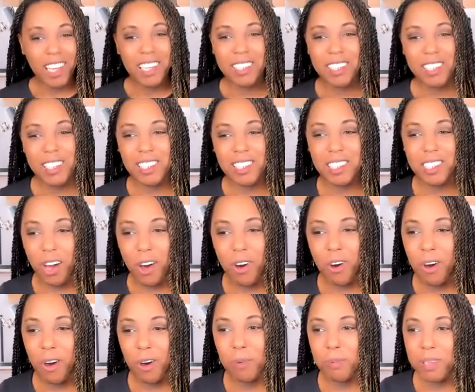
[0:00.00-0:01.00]
She just
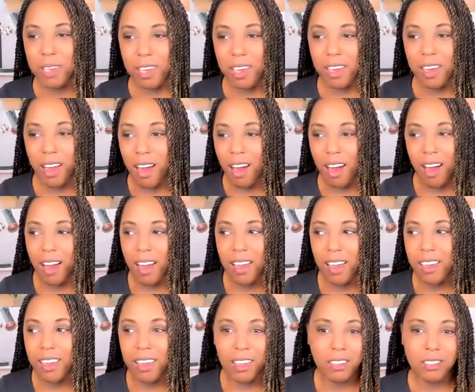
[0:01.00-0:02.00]
go home, get high,
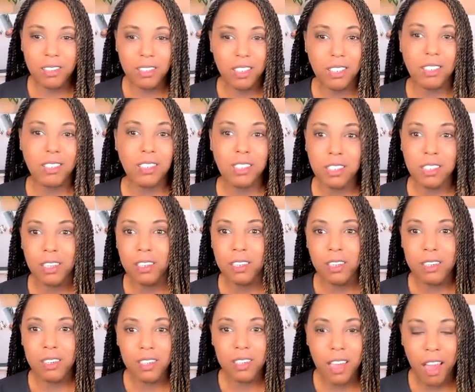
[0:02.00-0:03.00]
and just chill
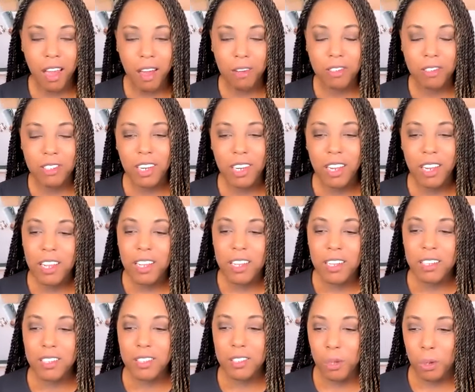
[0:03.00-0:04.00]
on the couch.
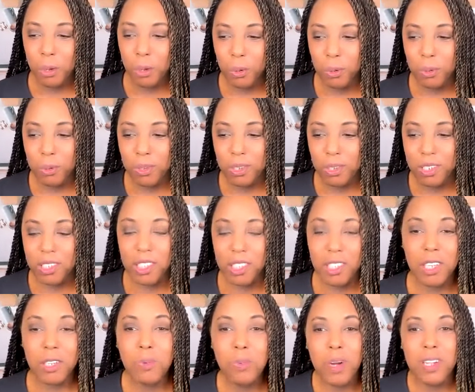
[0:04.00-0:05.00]
So she
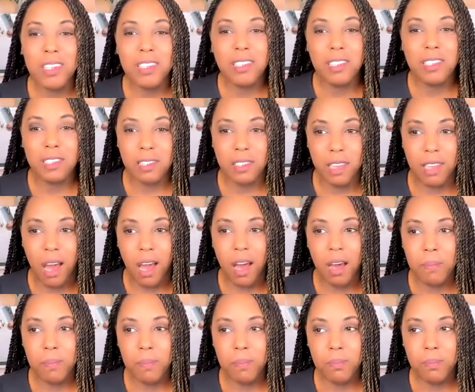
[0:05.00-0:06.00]
didn't want to
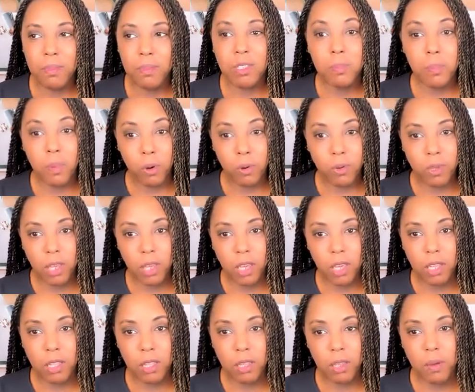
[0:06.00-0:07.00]
stop
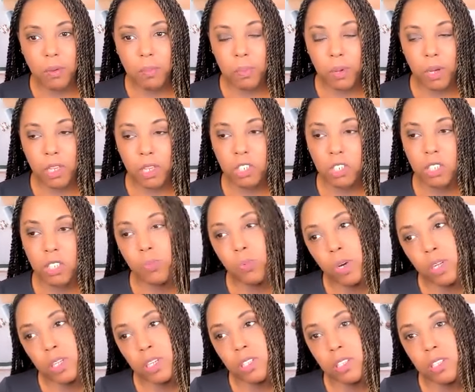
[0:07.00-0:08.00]
smoking, but she
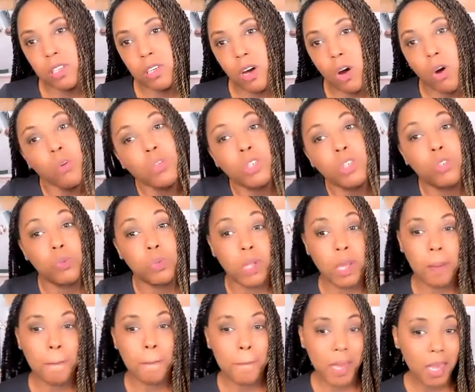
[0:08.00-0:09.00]
wanted to only do it
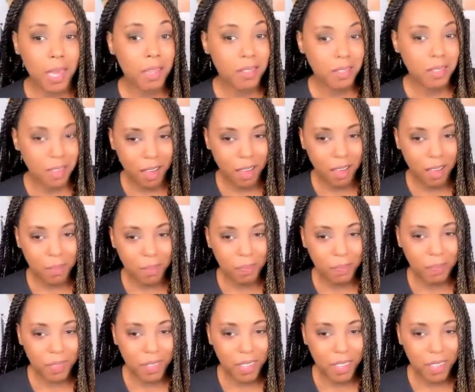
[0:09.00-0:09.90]
at bedtime.